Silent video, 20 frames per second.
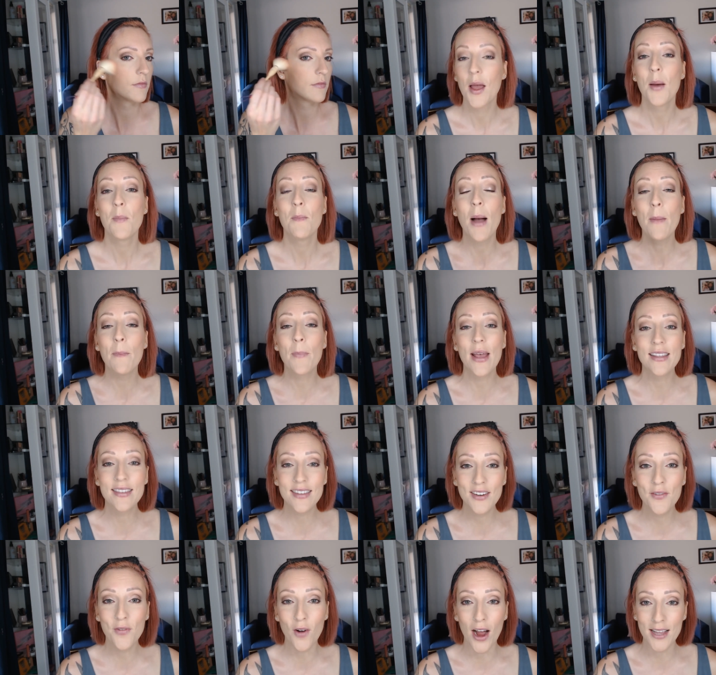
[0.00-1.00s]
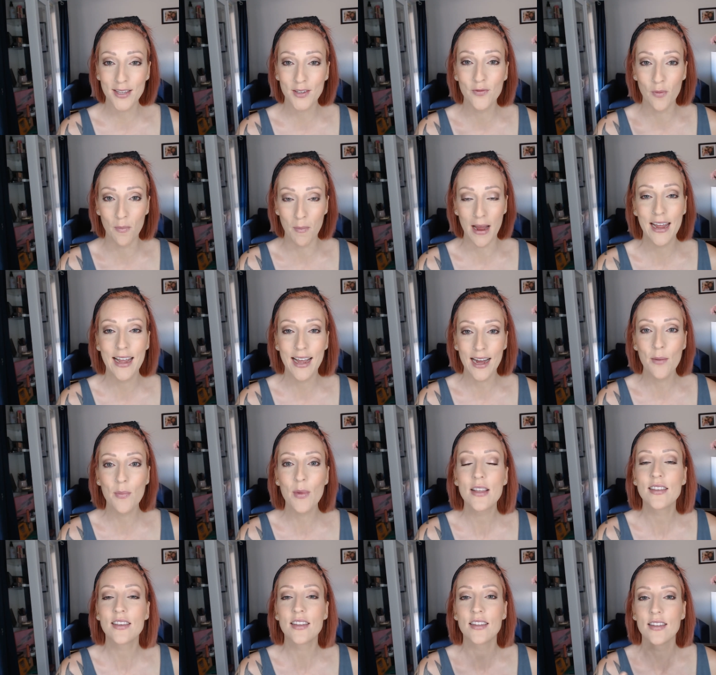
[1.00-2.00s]
My best advice for makeup
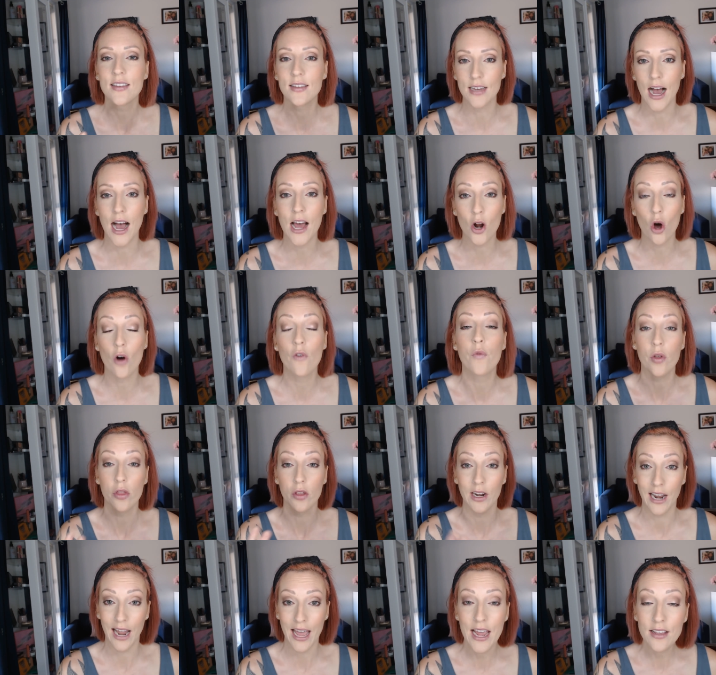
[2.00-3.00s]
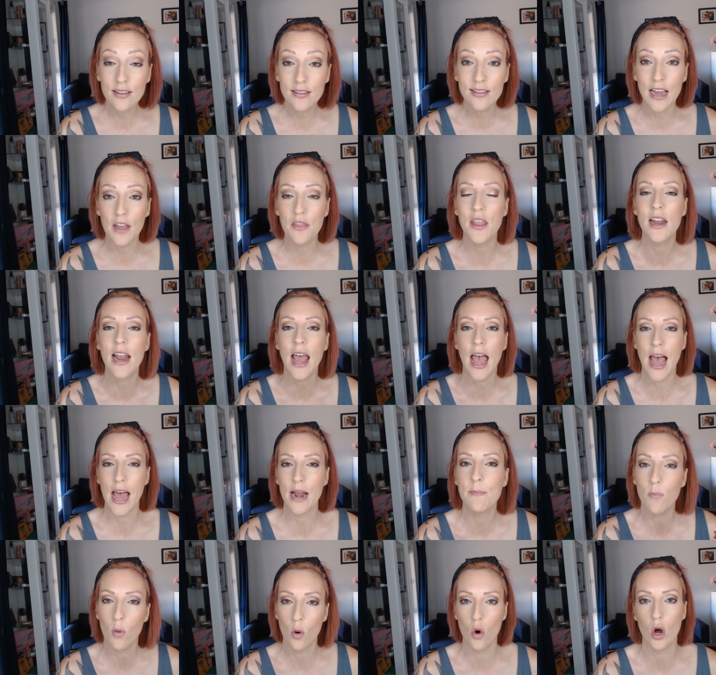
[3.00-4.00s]
is to start off with less and then
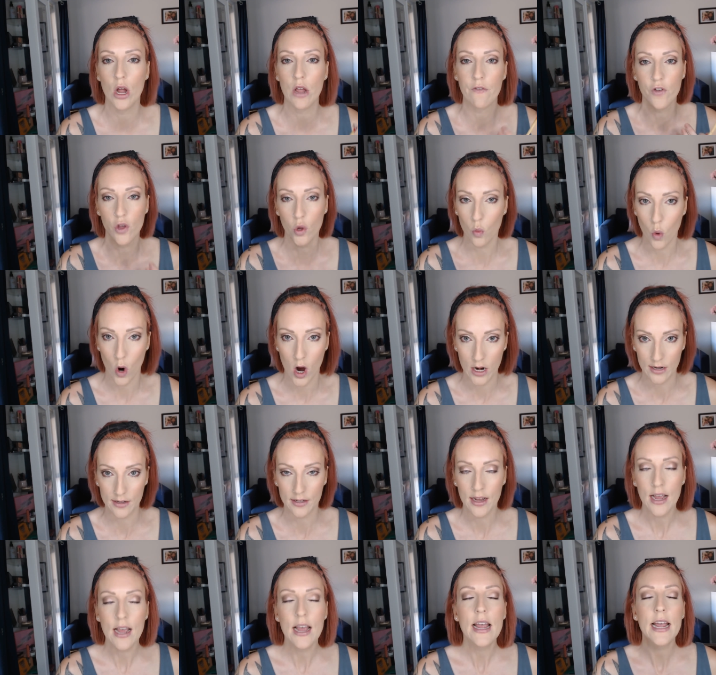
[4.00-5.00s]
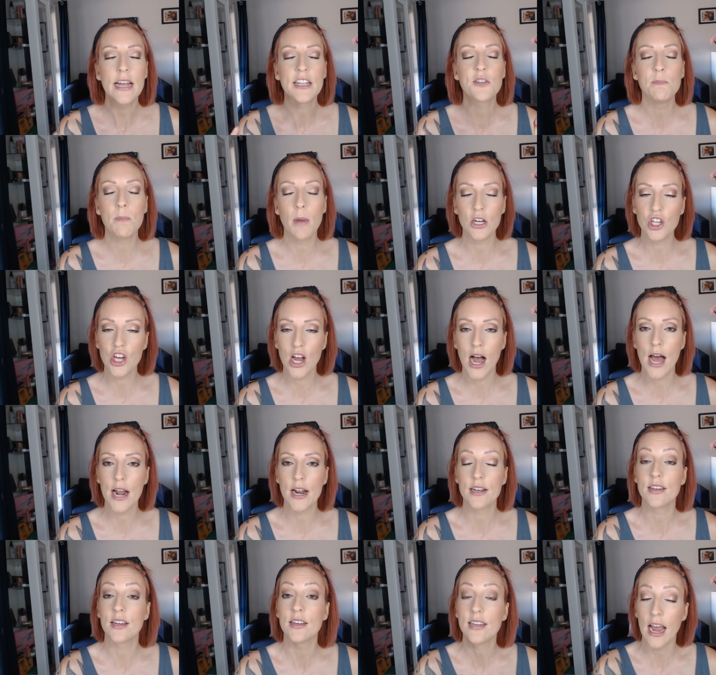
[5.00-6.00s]
add more if you want. It's much
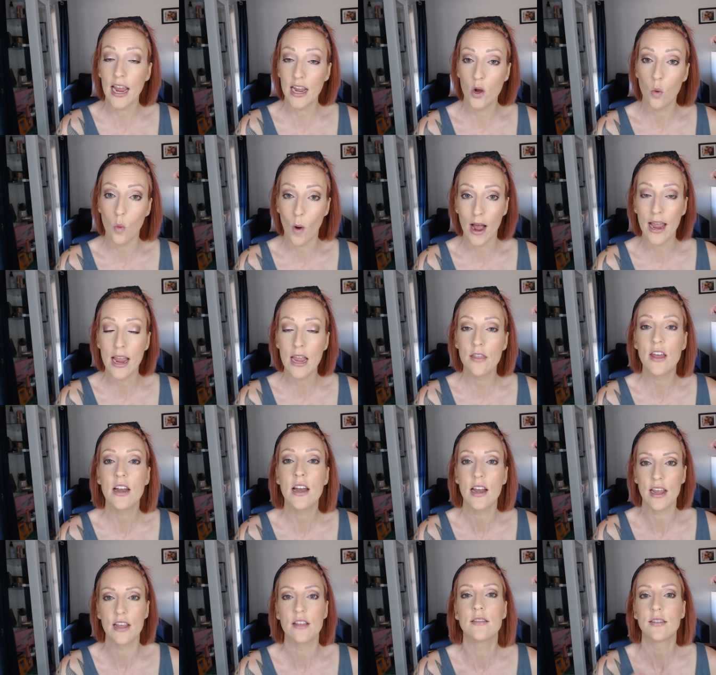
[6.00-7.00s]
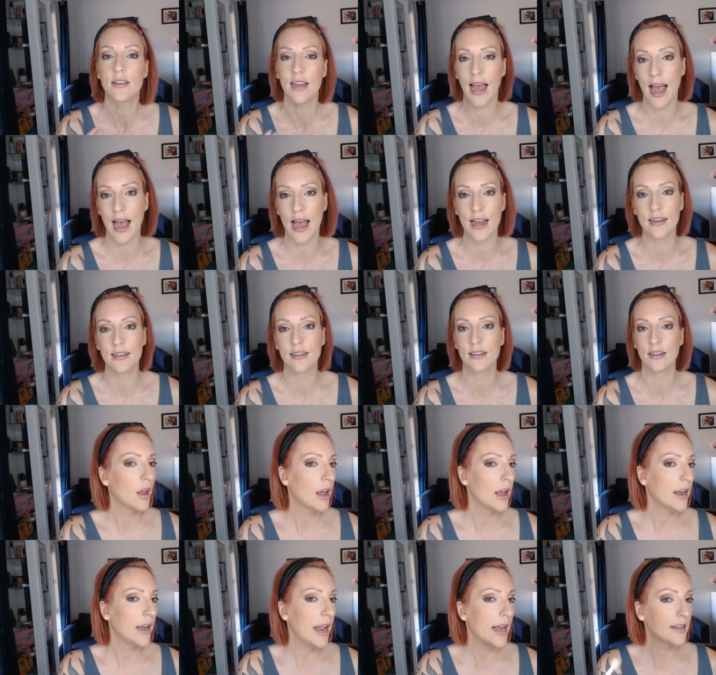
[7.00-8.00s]
harder to take away than it is to add.
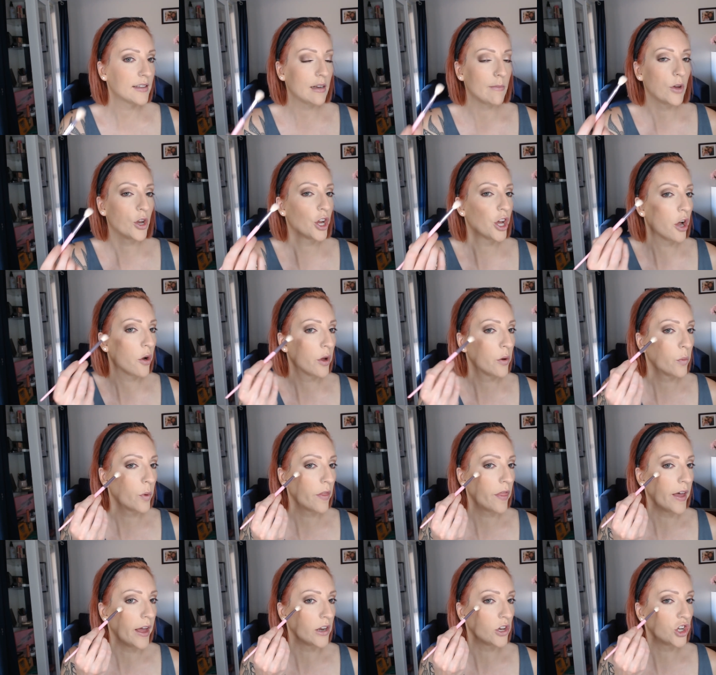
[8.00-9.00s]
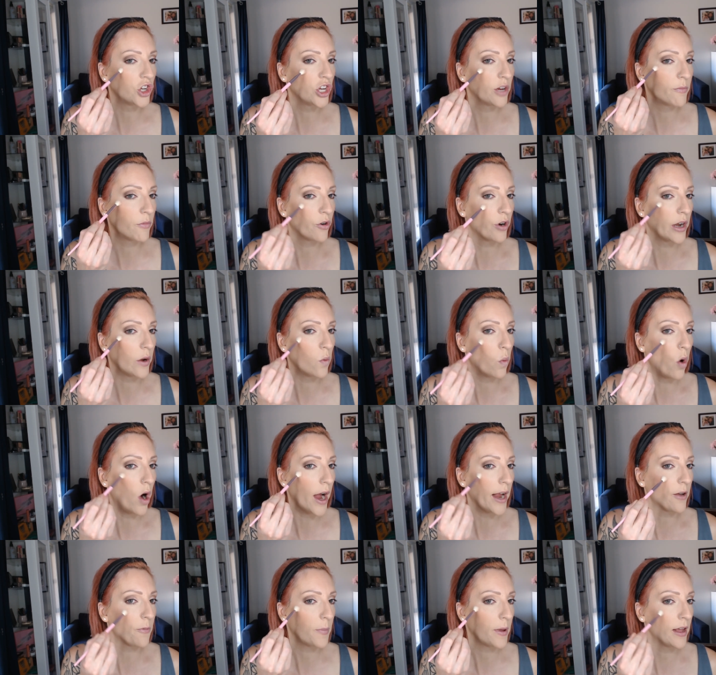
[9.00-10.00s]
Next, I'm going to go in with that shimmery
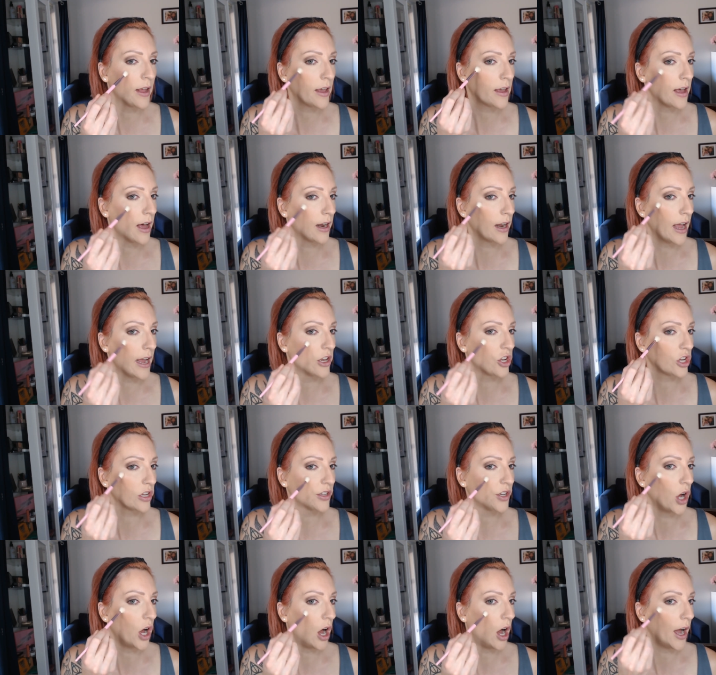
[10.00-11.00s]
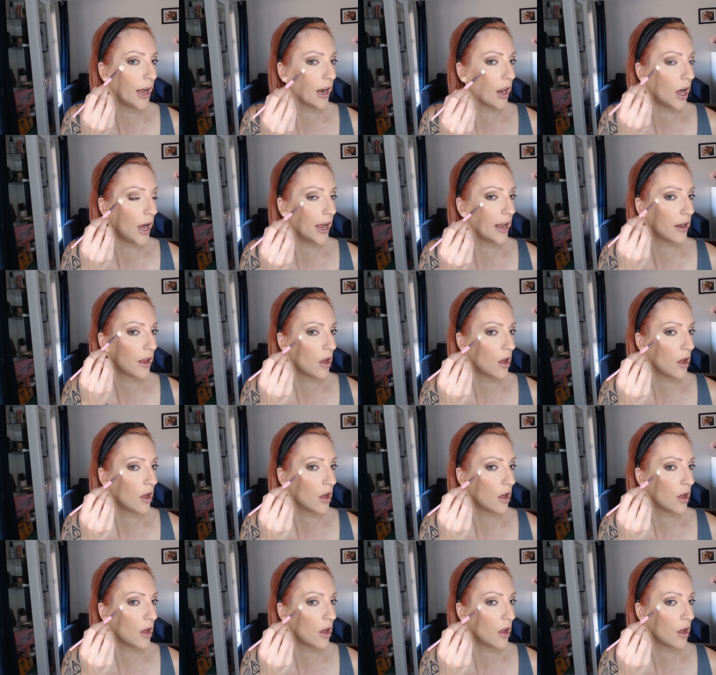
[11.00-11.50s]
white pink color and just highlight